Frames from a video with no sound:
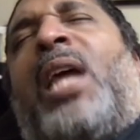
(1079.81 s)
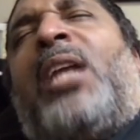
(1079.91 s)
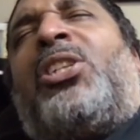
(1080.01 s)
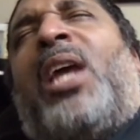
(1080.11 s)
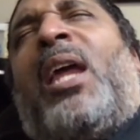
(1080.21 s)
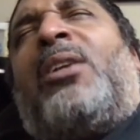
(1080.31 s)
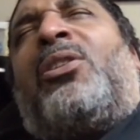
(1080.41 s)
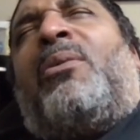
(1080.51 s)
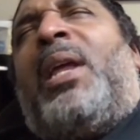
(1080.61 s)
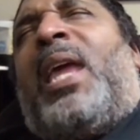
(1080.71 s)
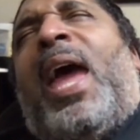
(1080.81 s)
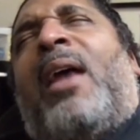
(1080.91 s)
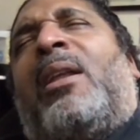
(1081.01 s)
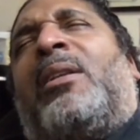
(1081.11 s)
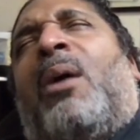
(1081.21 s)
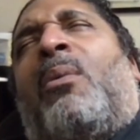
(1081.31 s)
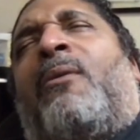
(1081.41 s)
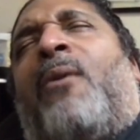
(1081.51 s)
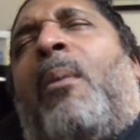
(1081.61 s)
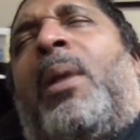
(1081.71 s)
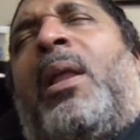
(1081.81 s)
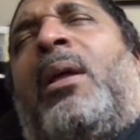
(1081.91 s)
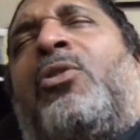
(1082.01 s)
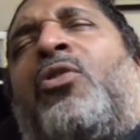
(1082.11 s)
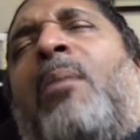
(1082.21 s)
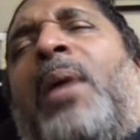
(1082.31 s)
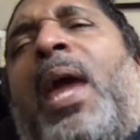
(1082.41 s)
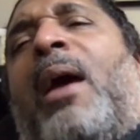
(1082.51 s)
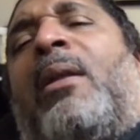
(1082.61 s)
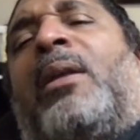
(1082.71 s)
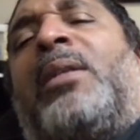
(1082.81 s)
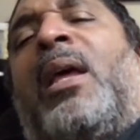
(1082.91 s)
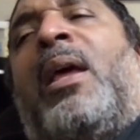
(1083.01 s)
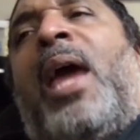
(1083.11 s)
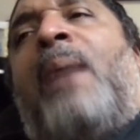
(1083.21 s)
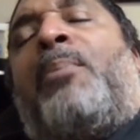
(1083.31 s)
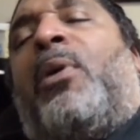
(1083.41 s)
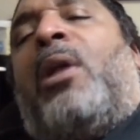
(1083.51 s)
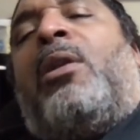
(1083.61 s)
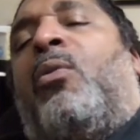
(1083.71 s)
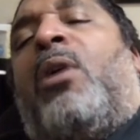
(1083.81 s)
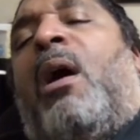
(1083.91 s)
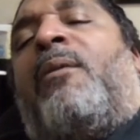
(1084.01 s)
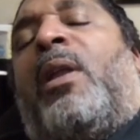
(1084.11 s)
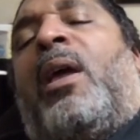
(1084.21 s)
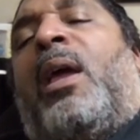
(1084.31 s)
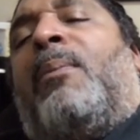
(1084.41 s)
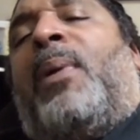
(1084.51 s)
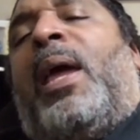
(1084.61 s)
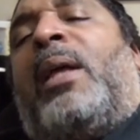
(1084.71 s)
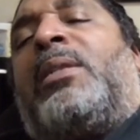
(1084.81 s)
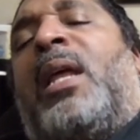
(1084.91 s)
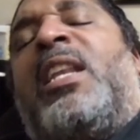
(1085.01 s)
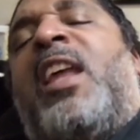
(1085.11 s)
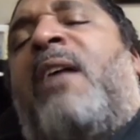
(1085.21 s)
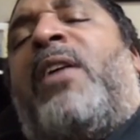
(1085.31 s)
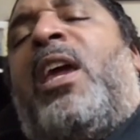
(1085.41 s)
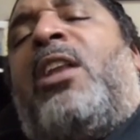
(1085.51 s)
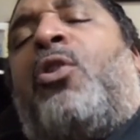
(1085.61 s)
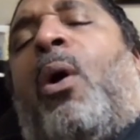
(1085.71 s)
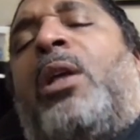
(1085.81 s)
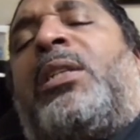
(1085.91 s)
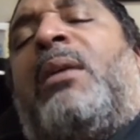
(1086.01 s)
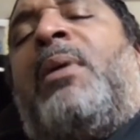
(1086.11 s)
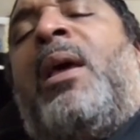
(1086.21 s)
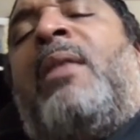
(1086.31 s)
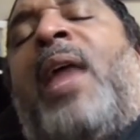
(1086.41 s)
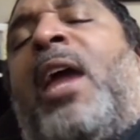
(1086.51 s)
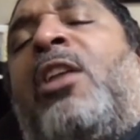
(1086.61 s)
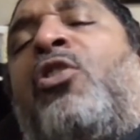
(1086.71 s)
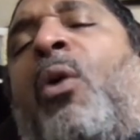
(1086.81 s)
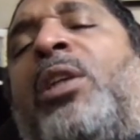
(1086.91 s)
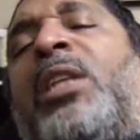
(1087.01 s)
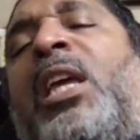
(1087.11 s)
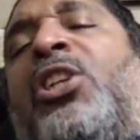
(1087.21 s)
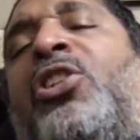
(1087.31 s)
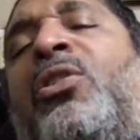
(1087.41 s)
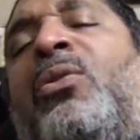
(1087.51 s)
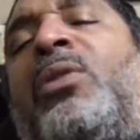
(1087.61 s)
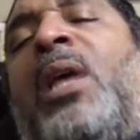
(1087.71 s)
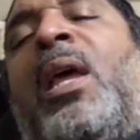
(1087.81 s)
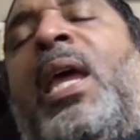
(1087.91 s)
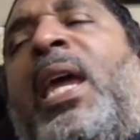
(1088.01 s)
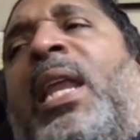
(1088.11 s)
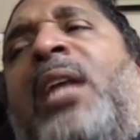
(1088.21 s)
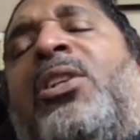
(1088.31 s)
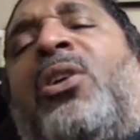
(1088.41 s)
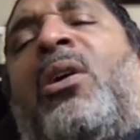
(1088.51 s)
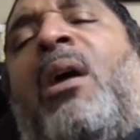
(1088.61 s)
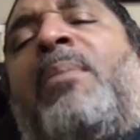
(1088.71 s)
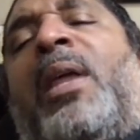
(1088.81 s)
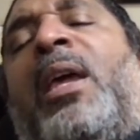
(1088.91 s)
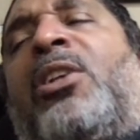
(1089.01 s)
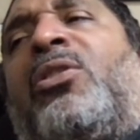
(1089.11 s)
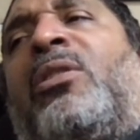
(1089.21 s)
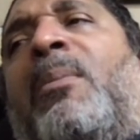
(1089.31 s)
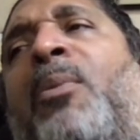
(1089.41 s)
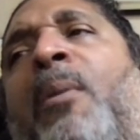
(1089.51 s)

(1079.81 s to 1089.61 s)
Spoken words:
changed three counties that were formerly Trump counties and put a governor in place. Never endorsed him. They endorsed issues. He then took up the issues of the Poor